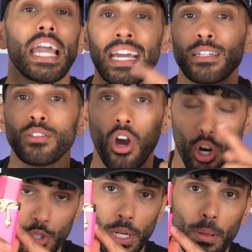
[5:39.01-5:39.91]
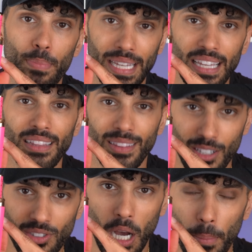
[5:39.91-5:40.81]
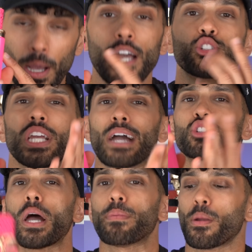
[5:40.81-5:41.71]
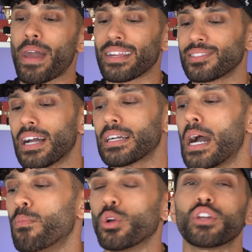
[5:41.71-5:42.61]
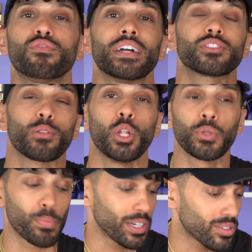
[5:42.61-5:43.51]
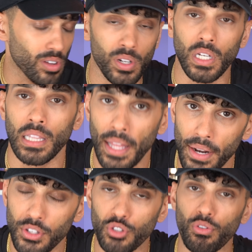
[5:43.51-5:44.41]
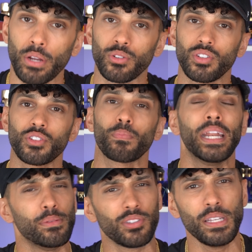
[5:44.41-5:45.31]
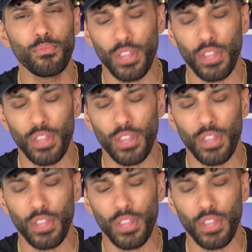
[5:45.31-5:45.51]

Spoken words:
and are you going to be picking this up? Check out shoparomatix.com where you can find some of the lowest prices on a lot of these fragrances. My name is Neeb.